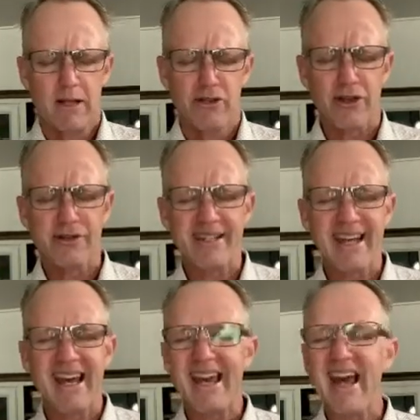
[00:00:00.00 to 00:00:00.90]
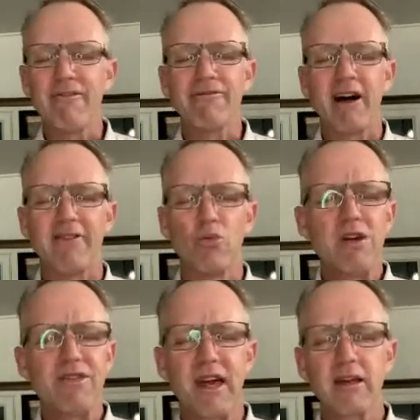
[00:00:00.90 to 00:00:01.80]
So today, our Father,
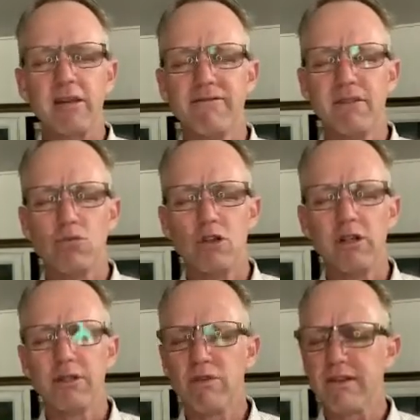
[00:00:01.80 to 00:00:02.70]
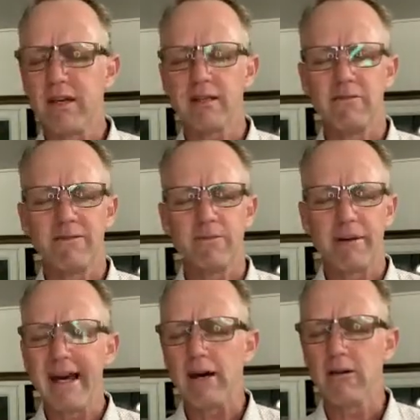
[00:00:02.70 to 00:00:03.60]
we thank you for your word. We thank you for your
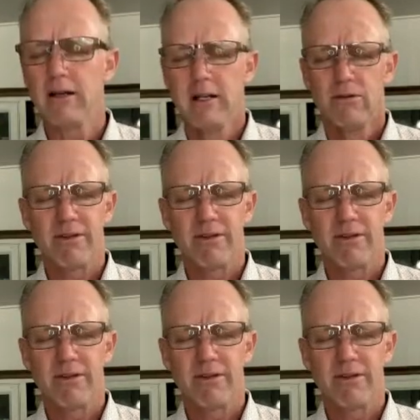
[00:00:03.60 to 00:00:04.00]
power.